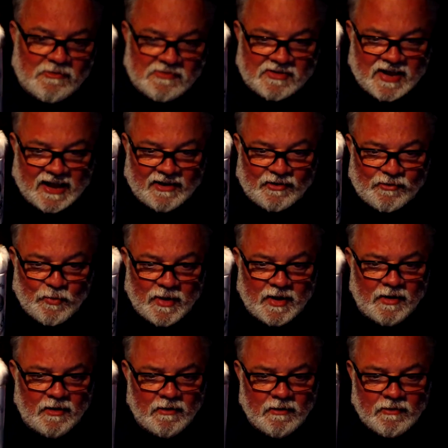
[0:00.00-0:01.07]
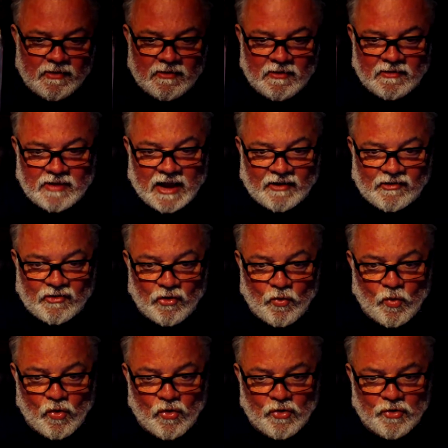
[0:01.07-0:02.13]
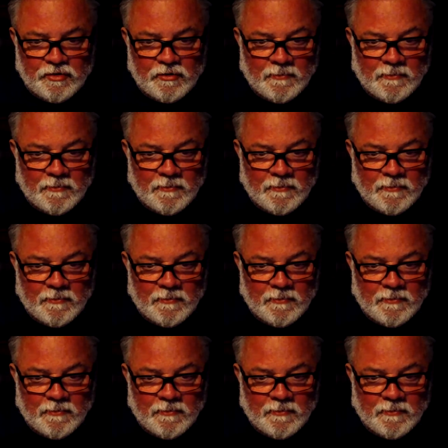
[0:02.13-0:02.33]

test award?